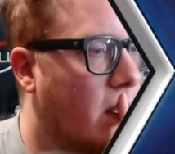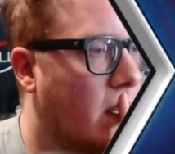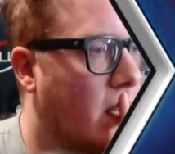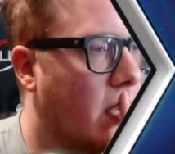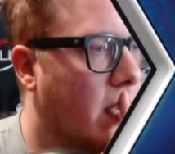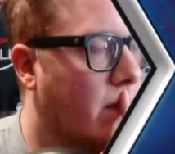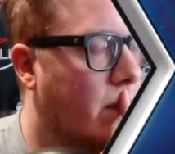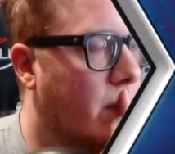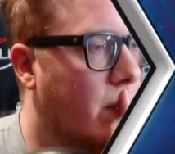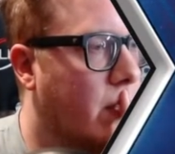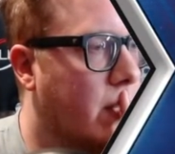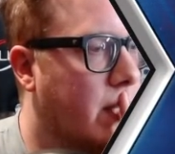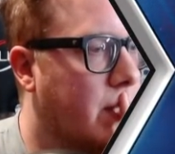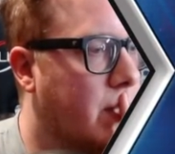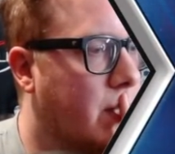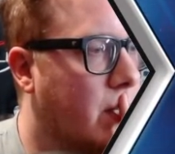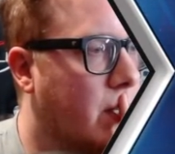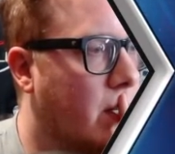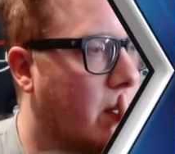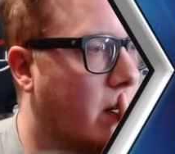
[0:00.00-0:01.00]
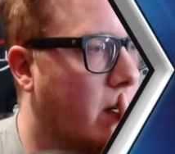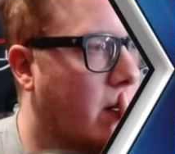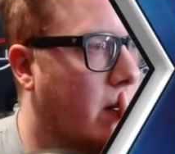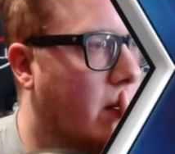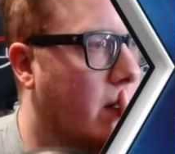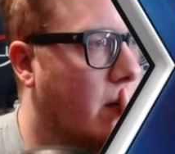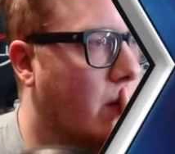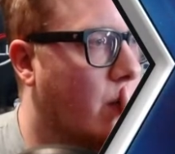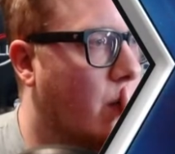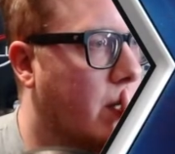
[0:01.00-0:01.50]
And for this
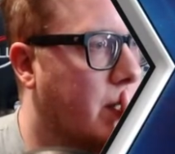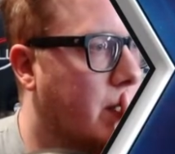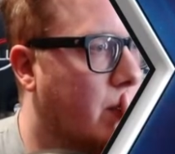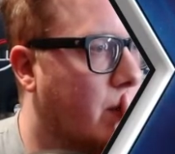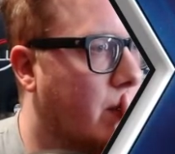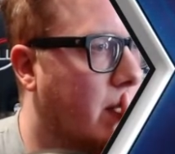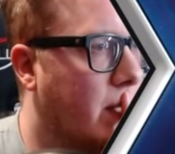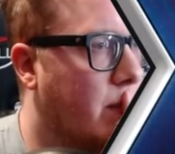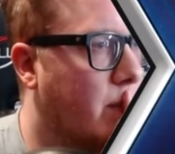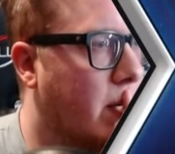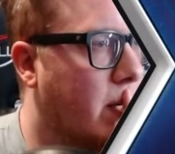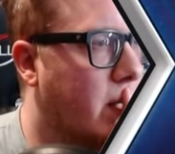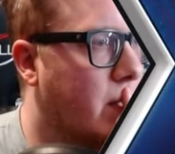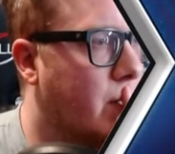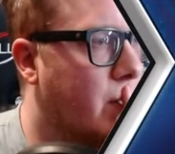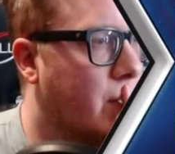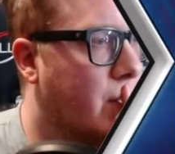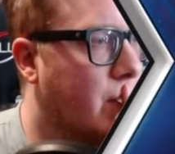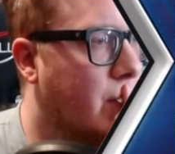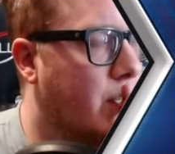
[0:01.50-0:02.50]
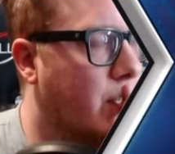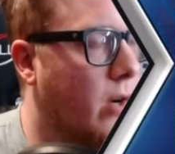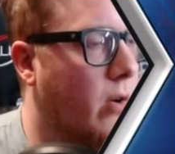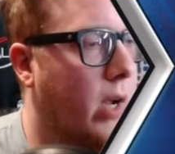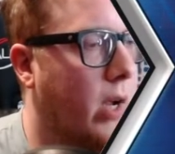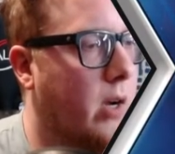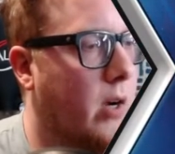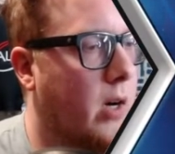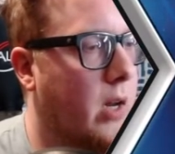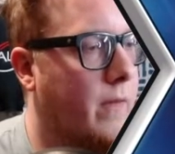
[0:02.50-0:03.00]
turn, there wasn't really much. So
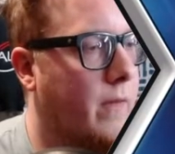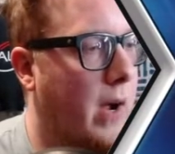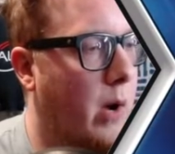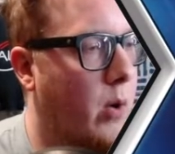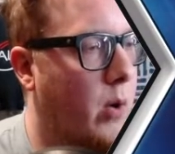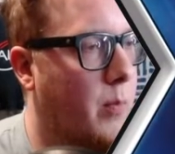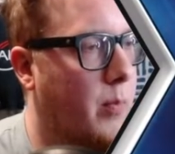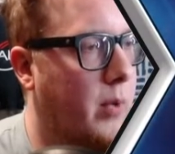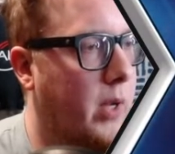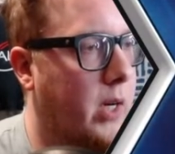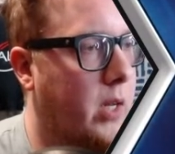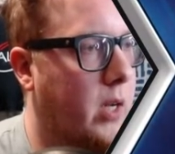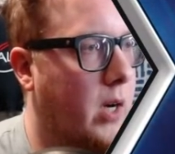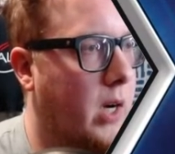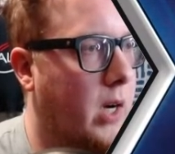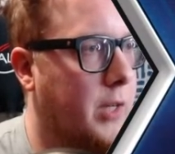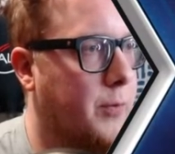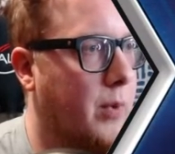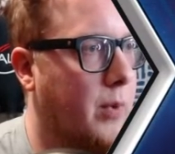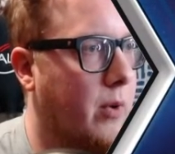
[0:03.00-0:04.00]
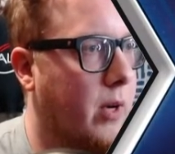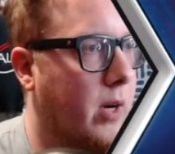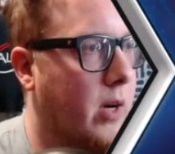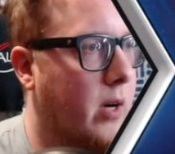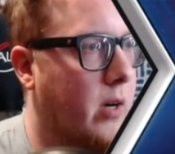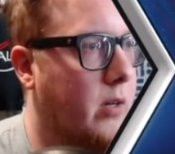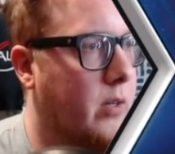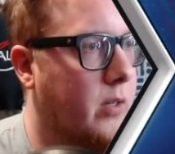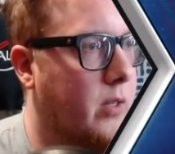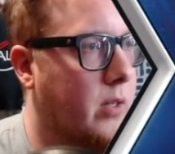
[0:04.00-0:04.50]
hang on, if I would have played Cosmo
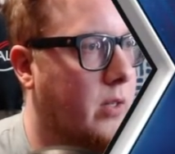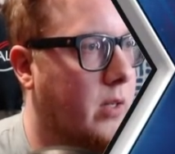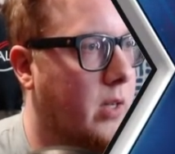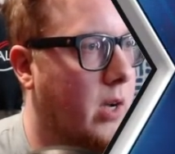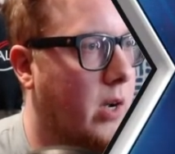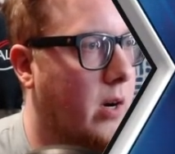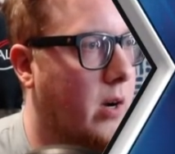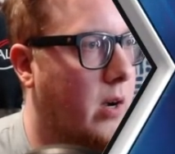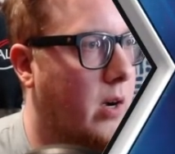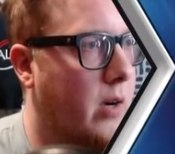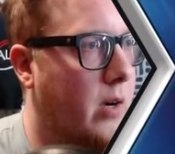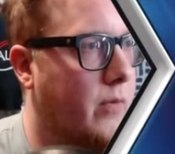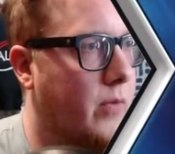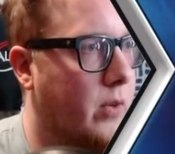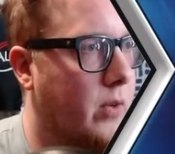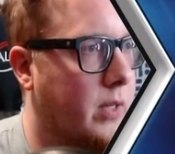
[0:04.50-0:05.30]
here to cut off their